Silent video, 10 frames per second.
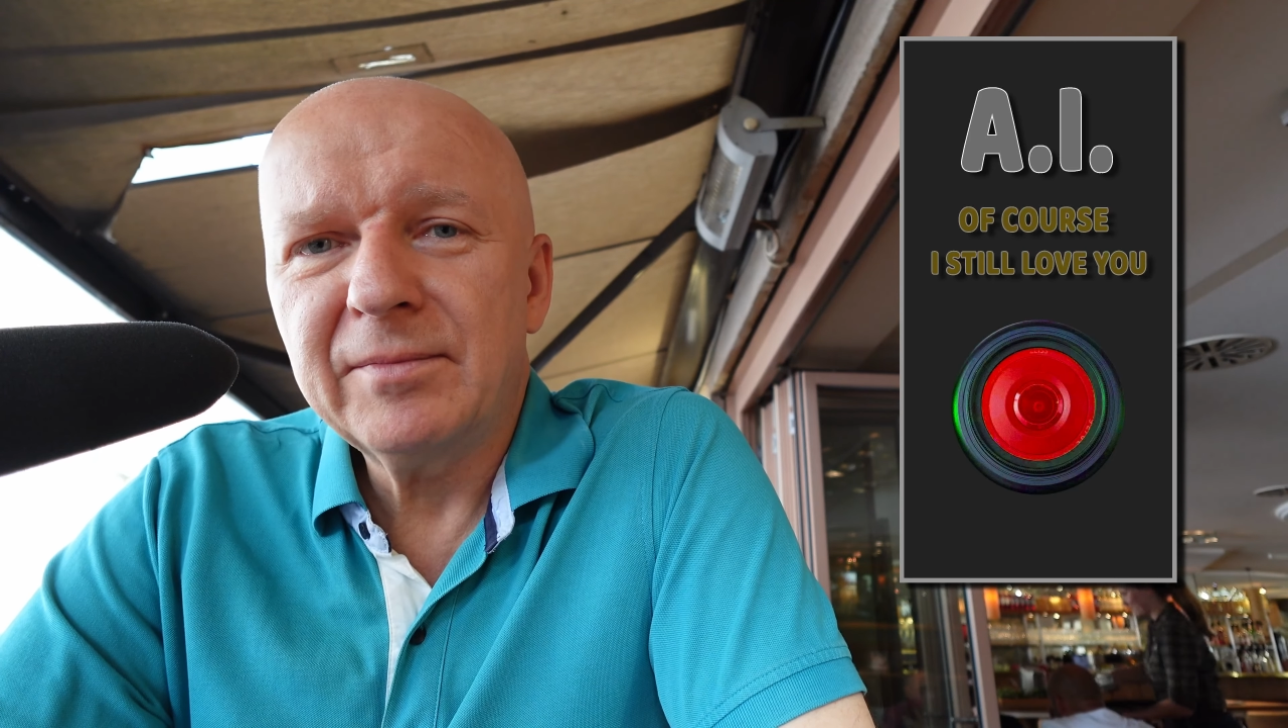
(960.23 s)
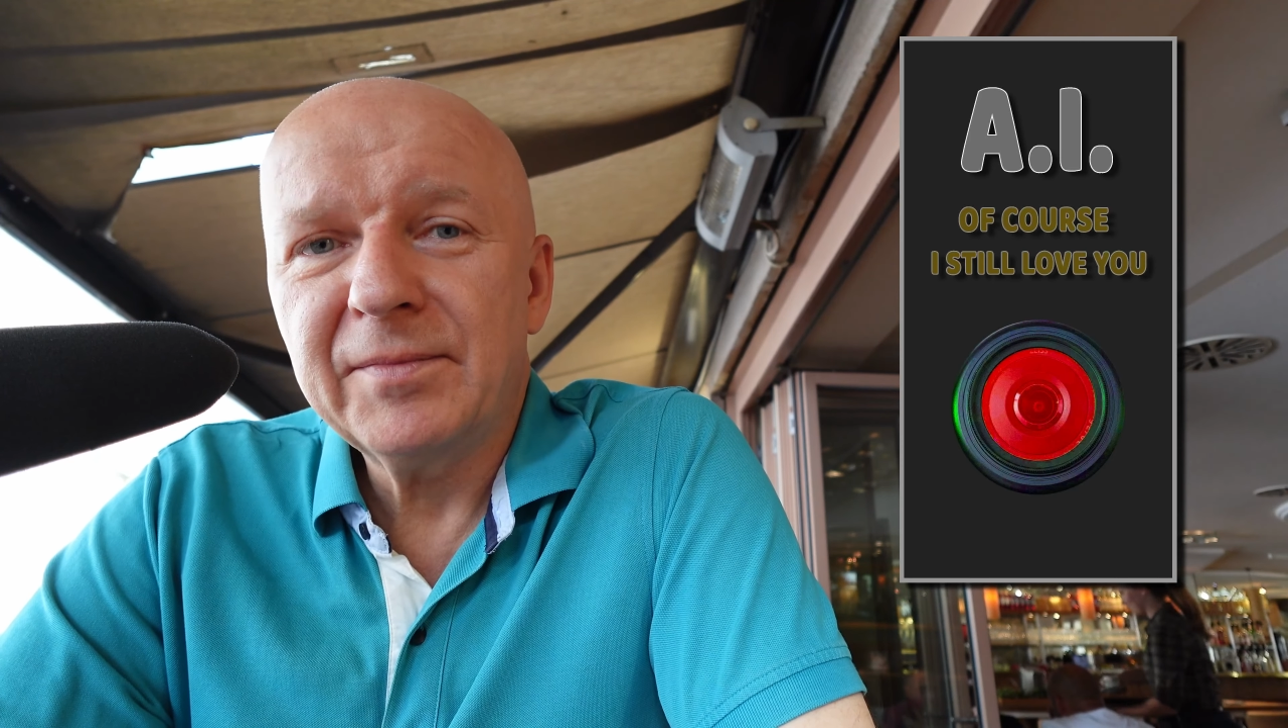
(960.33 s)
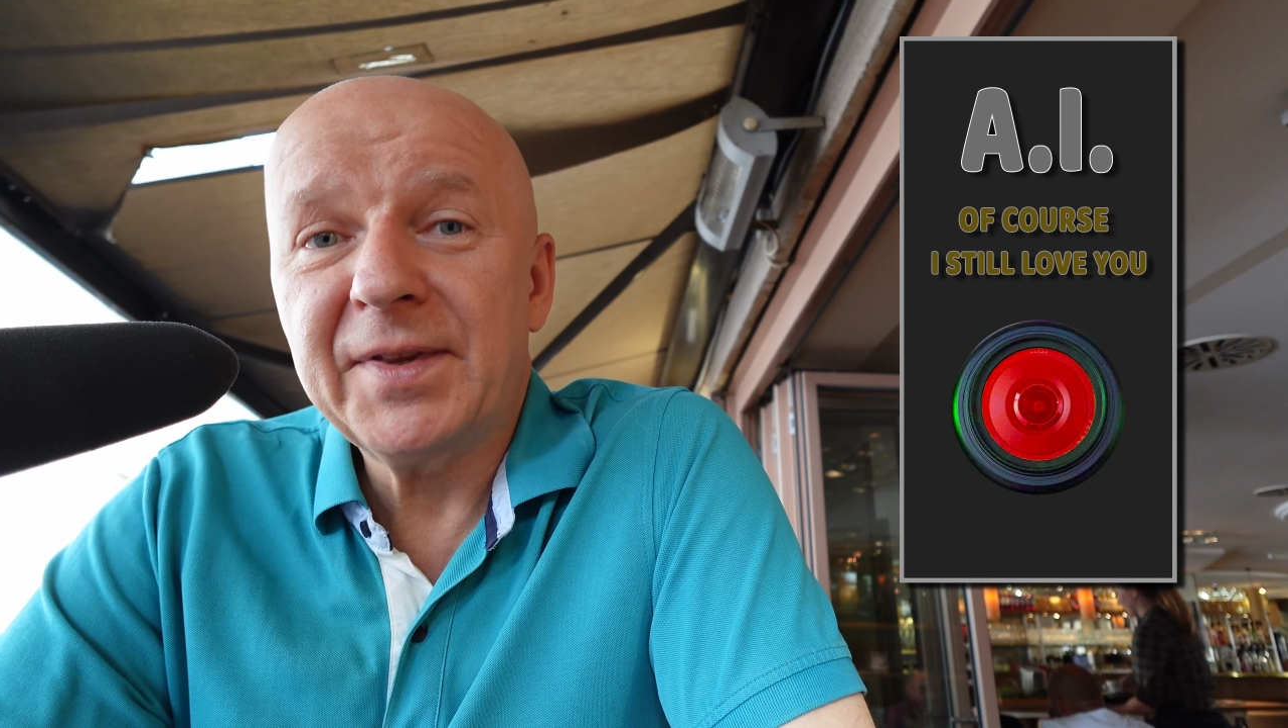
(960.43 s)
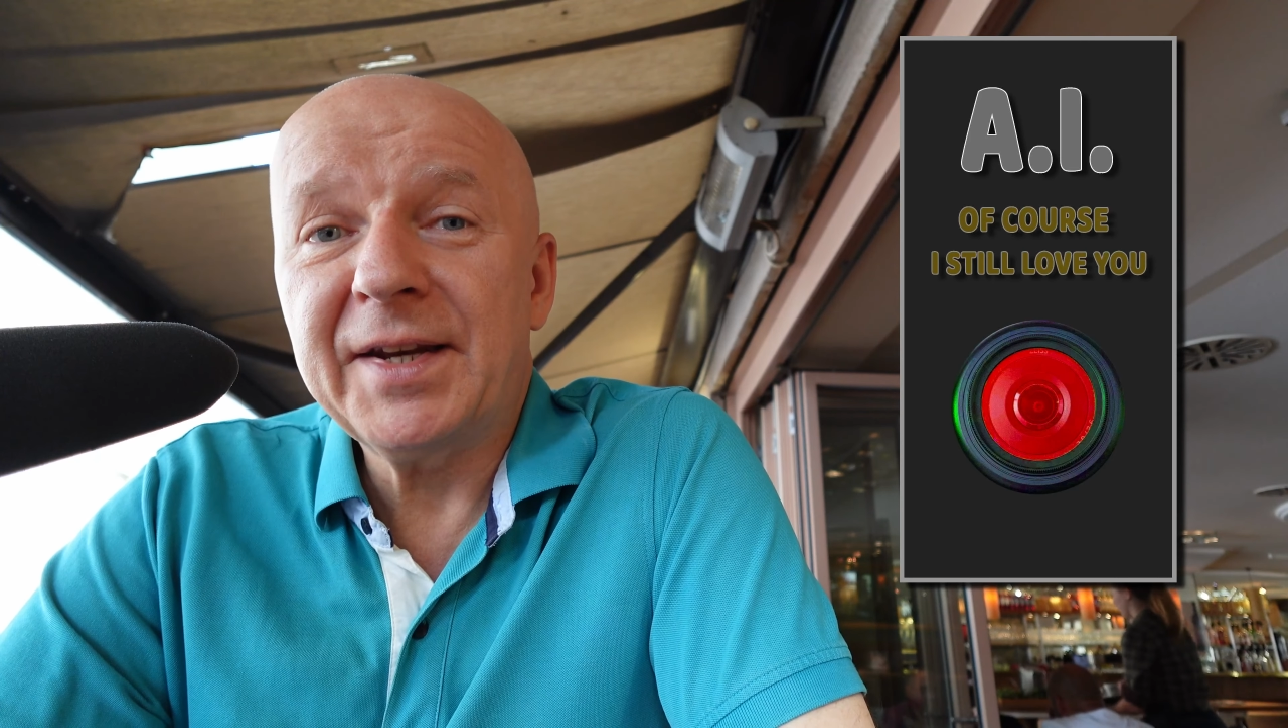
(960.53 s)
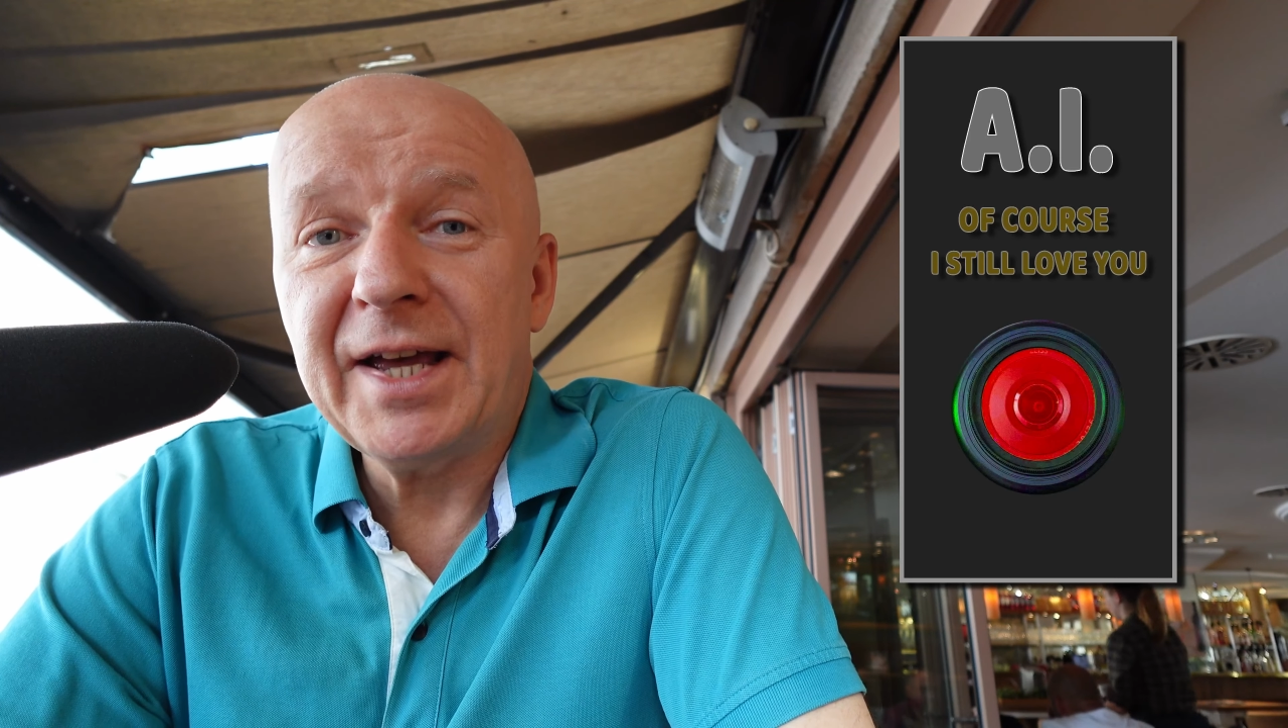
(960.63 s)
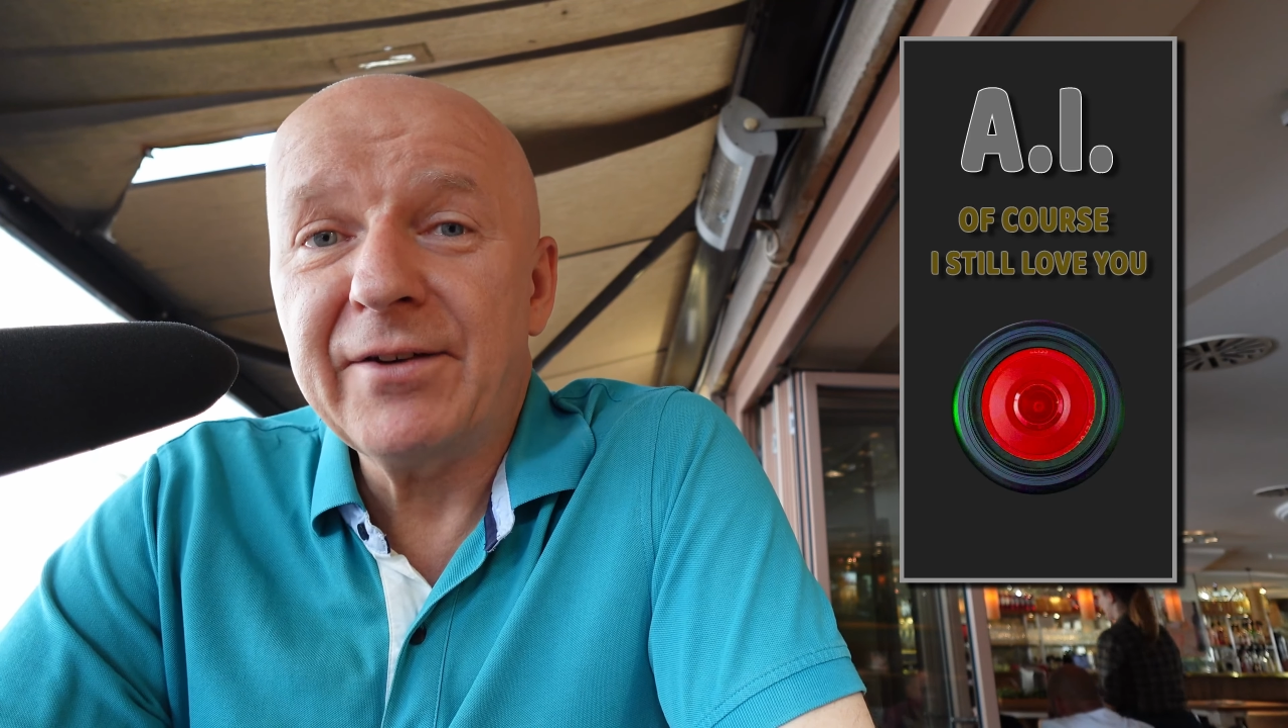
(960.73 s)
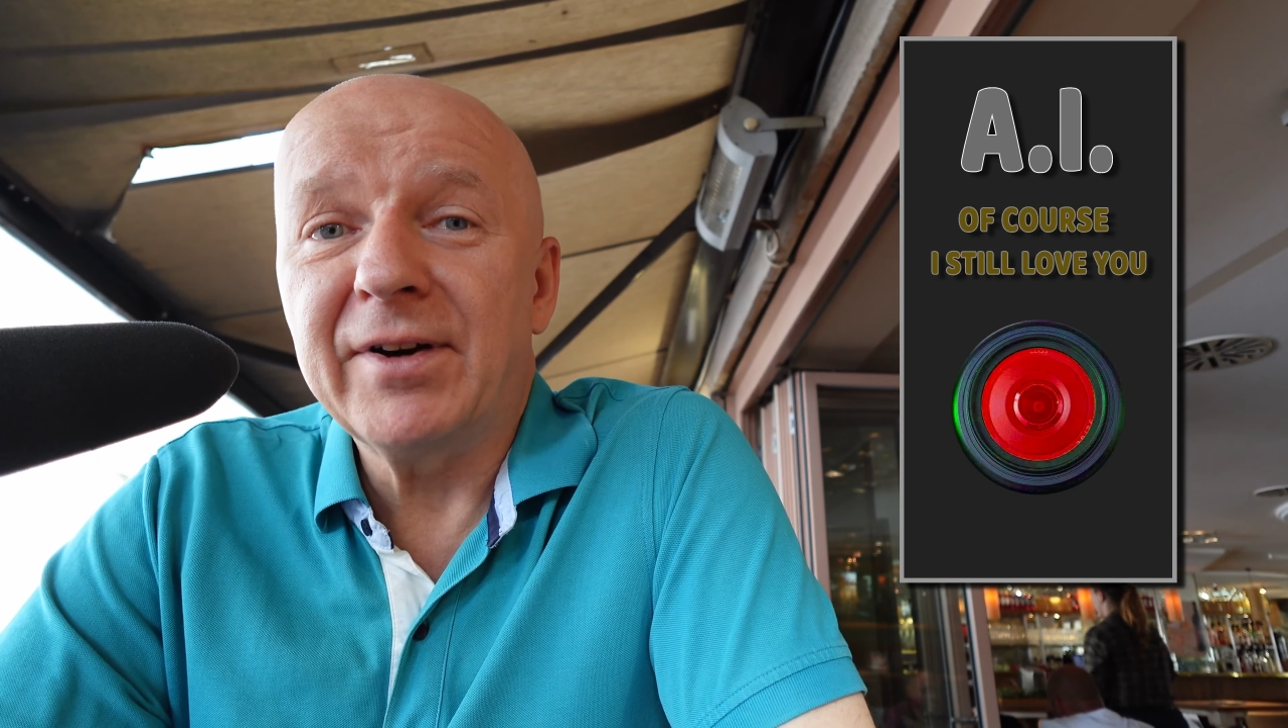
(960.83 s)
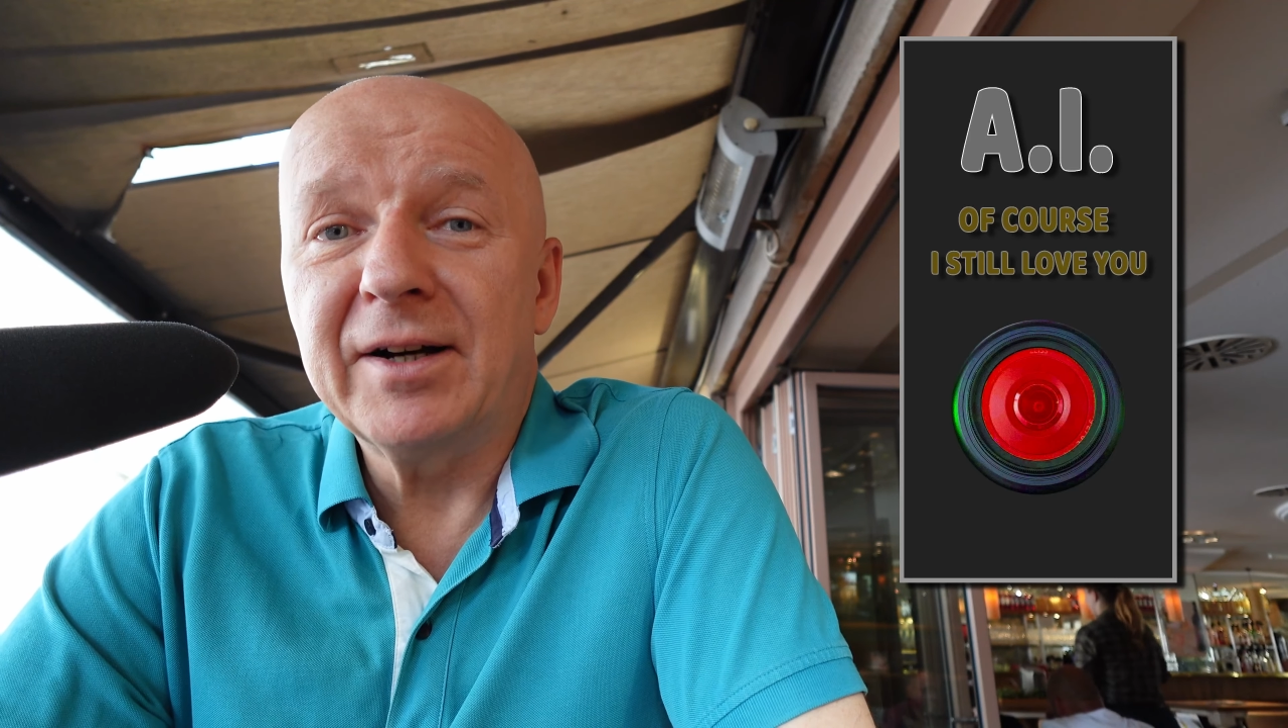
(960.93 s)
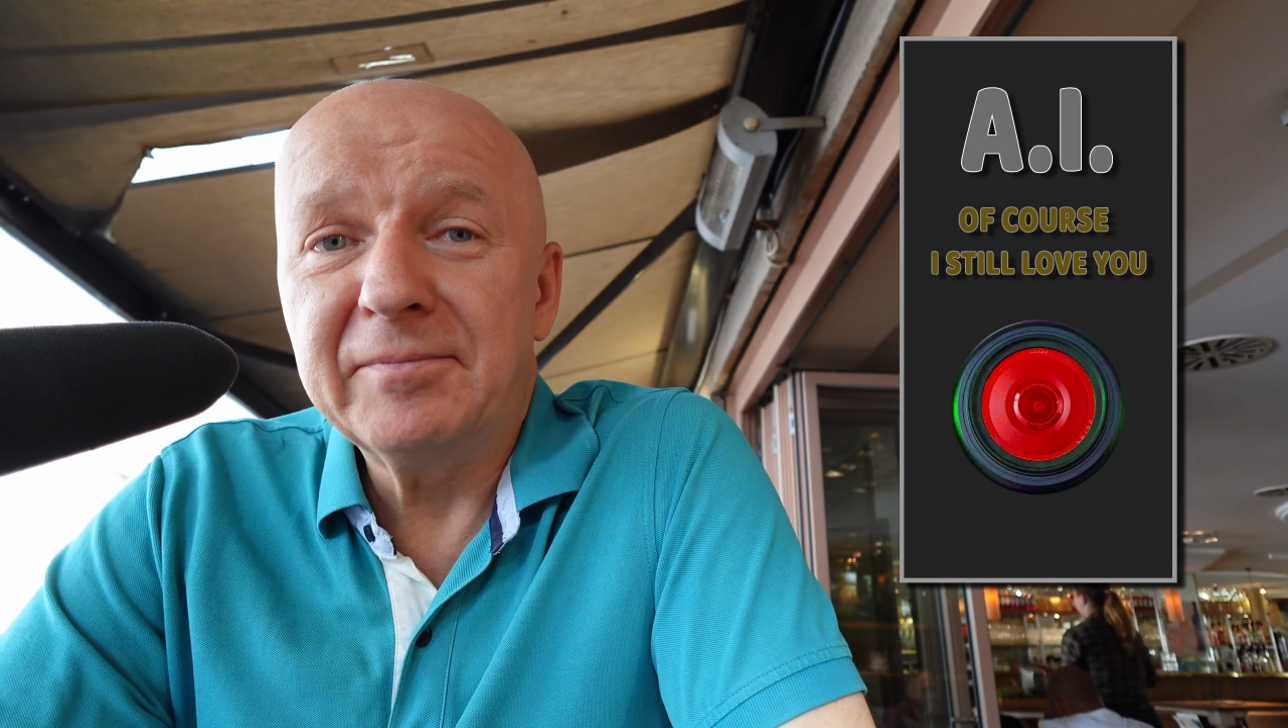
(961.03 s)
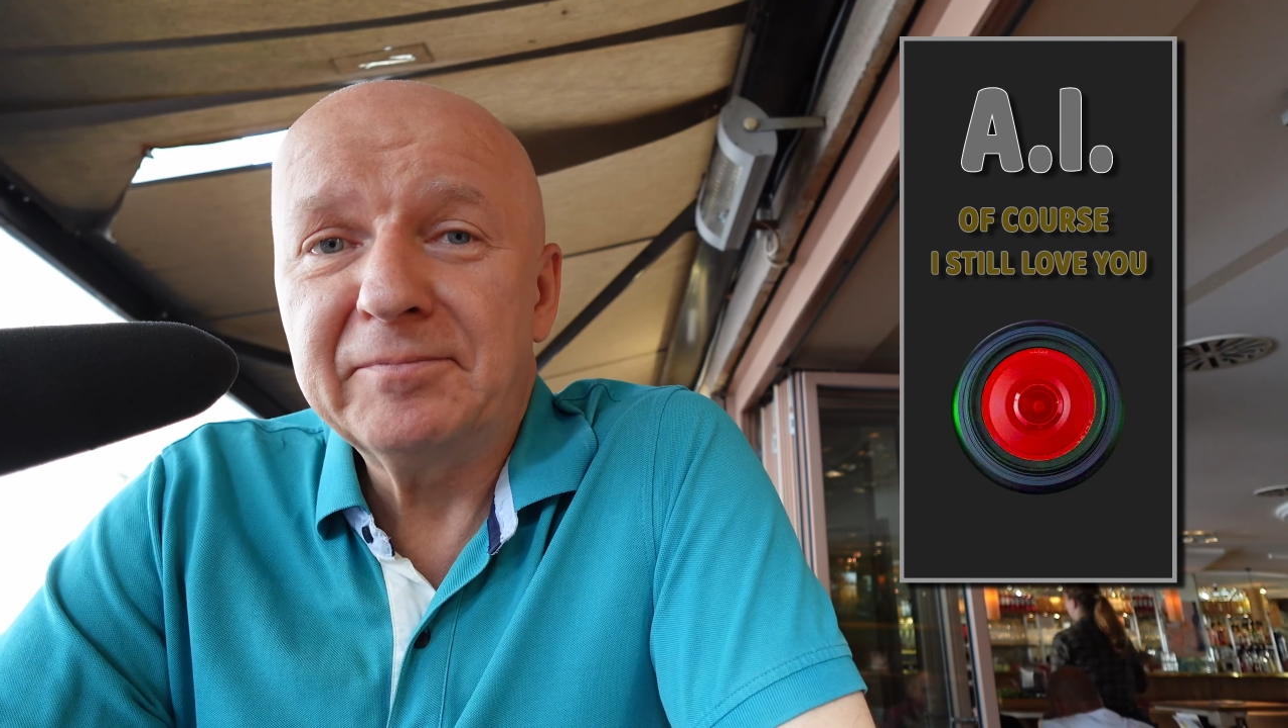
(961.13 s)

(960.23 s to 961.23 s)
than ever.